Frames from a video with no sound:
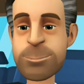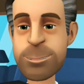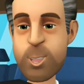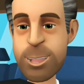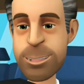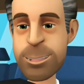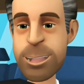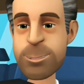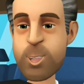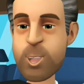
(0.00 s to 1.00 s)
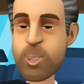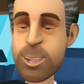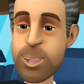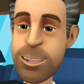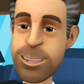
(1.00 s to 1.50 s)
You can read more on
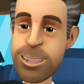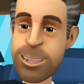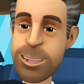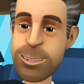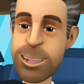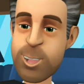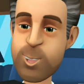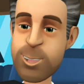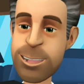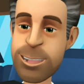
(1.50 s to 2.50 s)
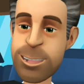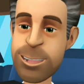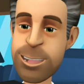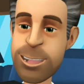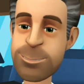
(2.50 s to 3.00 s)
how it functions in your country
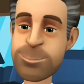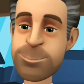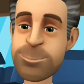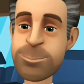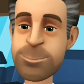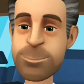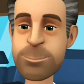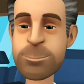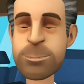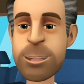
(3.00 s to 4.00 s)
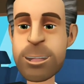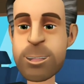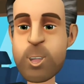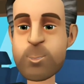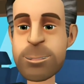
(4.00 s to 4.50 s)
here.
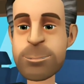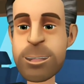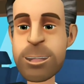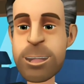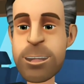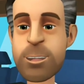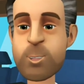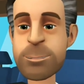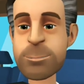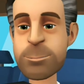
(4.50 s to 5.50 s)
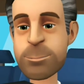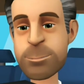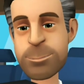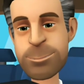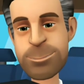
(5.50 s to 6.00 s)
Enter your payment info.
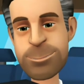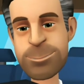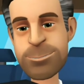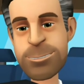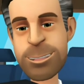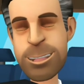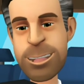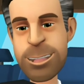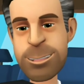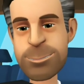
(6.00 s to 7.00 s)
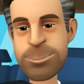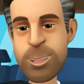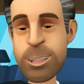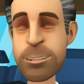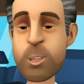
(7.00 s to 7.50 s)
Finally,
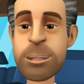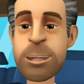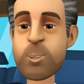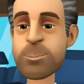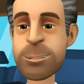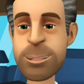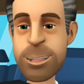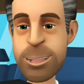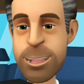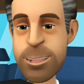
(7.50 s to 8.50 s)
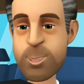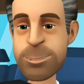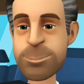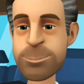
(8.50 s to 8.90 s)
you have to add your payment info.